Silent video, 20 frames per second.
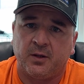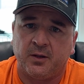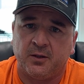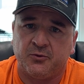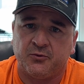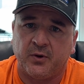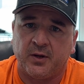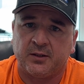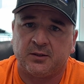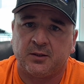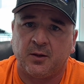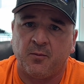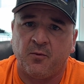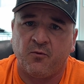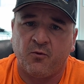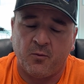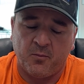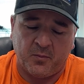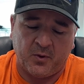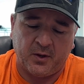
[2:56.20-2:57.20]
address some of
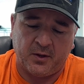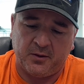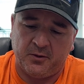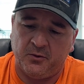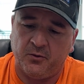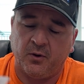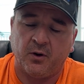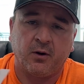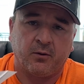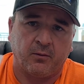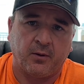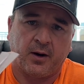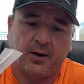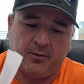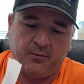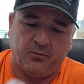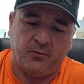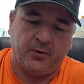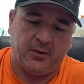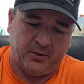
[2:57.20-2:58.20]
them. But you are
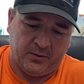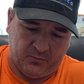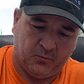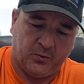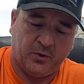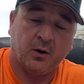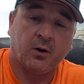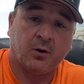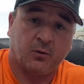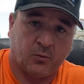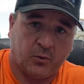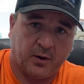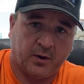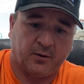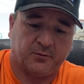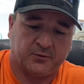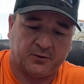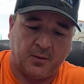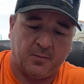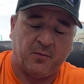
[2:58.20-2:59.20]
right. We are aware
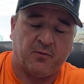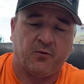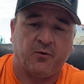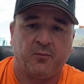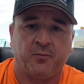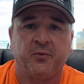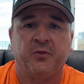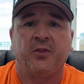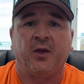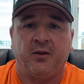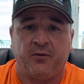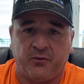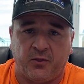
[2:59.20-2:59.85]
of some of them, and